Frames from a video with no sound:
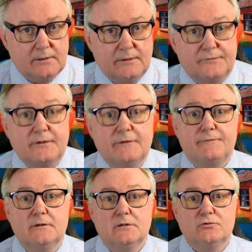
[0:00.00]
as
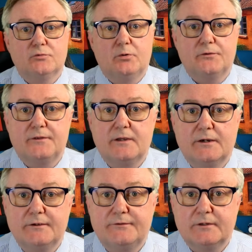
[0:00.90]
if to put the
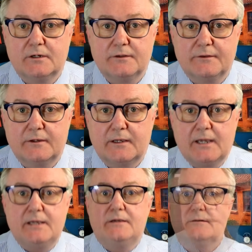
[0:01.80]
icing on the
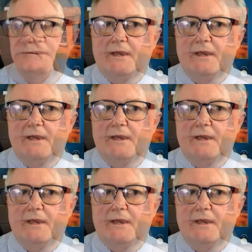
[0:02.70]
cake,